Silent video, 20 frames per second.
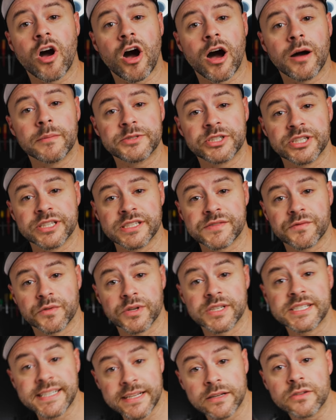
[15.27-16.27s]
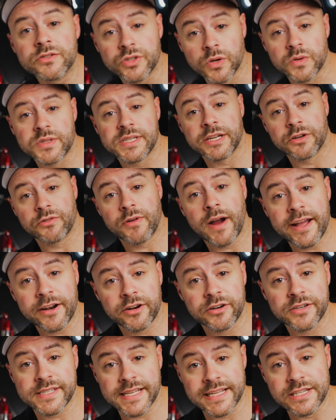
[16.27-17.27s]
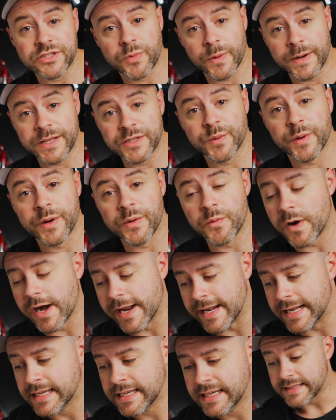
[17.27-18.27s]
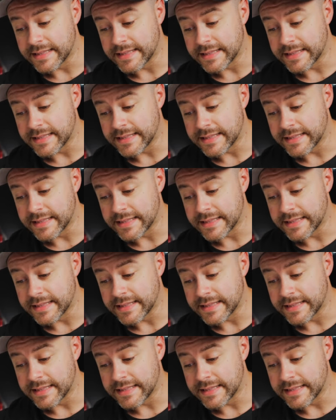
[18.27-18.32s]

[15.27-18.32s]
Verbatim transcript: options for single dosing grinders in twenty twenty-one.